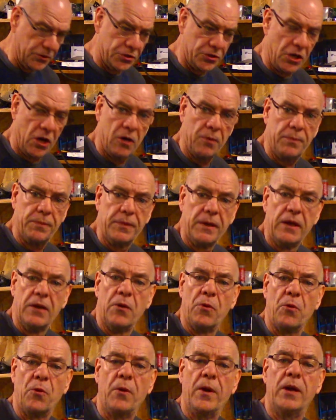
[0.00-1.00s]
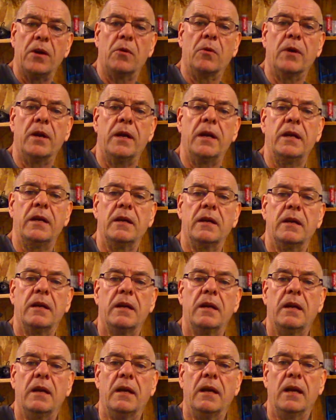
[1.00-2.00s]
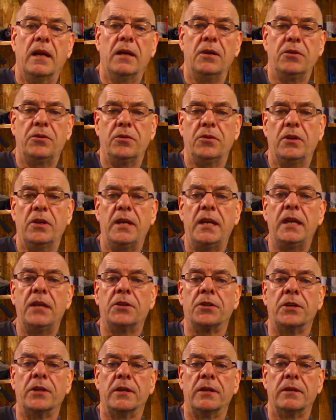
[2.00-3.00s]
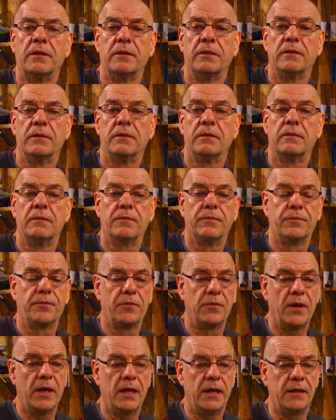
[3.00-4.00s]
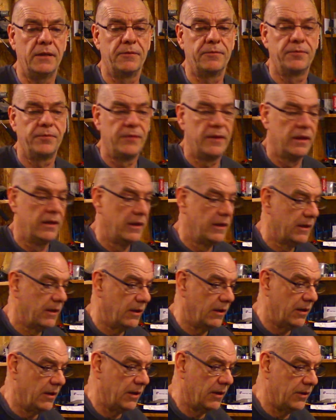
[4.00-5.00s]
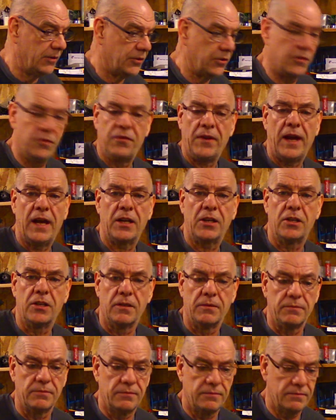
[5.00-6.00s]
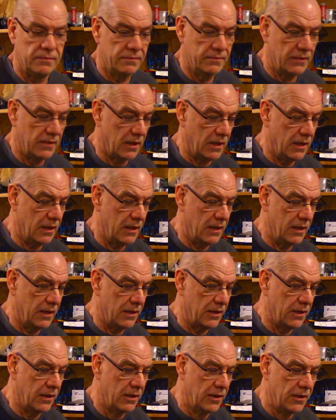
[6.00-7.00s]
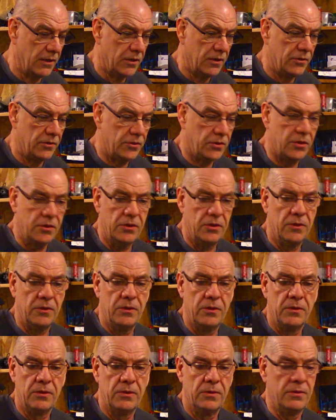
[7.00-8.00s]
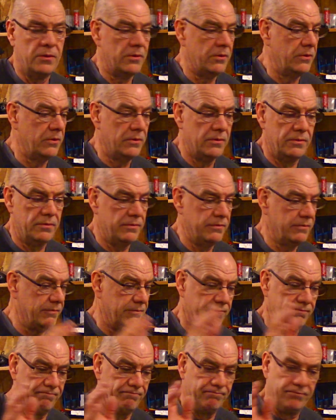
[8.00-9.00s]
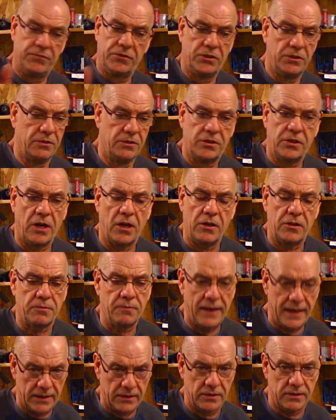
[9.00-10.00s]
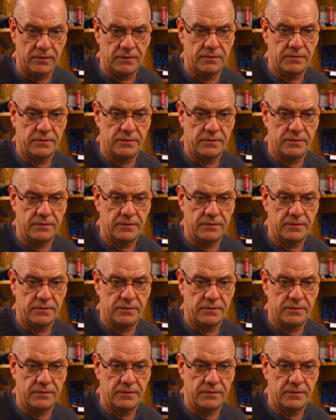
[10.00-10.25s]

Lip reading: jump right away into the heater, right? To the vacuum, to dark matter.